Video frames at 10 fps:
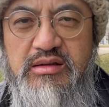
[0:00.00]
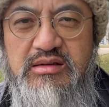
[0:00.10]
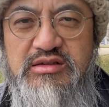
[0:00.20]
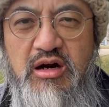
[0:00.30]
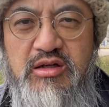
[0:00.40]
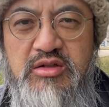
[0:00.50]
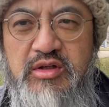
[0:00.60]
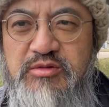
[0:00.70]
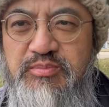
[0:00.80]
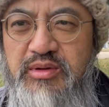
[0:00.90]
It's hard to
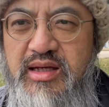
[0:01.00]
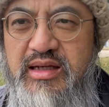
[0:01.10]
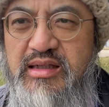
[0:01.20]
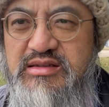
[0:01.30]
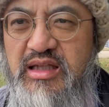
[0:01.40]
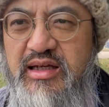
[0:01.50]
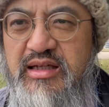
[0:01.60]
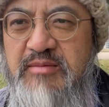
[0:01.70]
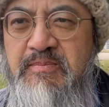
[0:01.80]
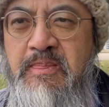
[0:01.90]
explain. It's
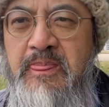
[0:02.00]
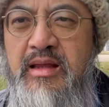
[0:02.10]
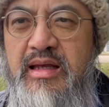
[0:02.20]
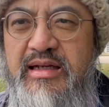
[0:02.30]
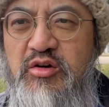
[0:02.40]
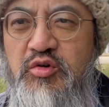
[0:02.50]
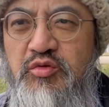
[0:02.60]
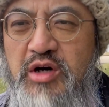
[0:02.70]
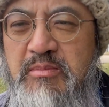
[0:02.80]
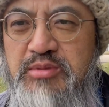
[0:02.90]
like it
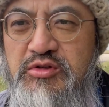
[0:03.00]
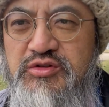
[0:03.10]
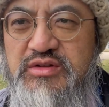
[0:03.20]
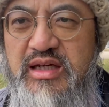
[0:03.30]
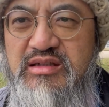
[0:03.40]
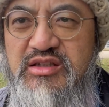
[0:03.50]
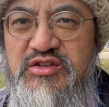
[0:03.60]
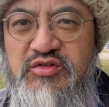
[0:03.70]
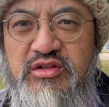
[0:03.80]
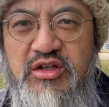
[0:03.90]
crumbles and
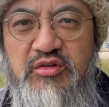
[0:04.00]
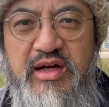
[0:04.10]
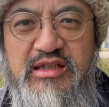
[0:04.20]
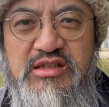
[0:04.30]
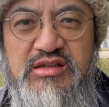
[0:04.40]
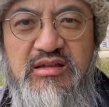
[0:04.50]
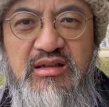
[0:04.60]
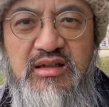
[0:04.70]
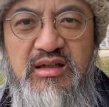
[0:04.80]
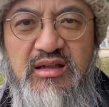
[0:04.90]
disintegrates
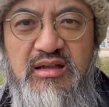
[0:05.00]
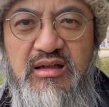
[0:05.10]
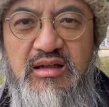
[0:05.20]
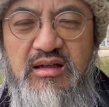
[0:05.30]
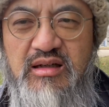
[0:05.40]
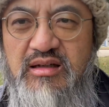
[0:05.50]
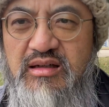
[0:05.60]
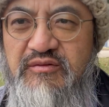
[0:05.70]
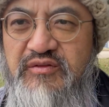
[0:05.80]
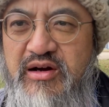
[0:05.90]

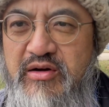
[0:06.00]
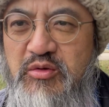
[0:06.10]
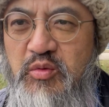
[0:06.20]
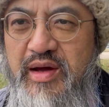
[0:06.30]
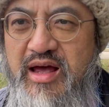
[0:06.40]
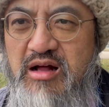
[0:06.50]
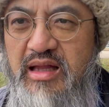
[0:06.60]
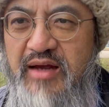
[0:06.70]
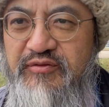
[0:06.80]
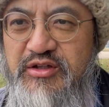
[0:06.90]
very well
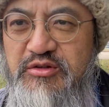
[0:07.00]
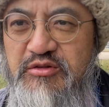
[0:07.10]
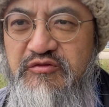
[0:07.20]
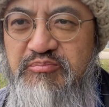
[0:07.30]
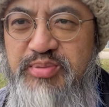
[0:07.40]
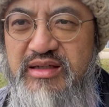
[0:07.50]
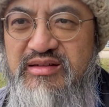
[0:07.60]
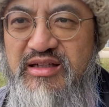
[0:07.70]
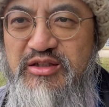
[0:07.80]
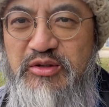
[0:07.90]
after you've bitten
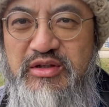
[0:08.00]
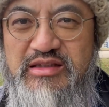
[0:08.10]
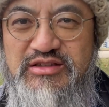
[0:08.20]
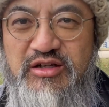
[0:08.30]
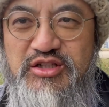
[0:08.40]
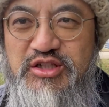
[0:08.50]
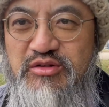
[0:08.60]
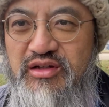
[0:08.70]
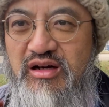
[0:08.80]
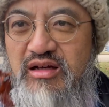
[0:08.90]
into it and start
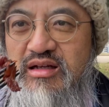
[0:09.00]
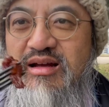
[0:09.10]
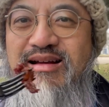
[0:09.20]
chewing on it.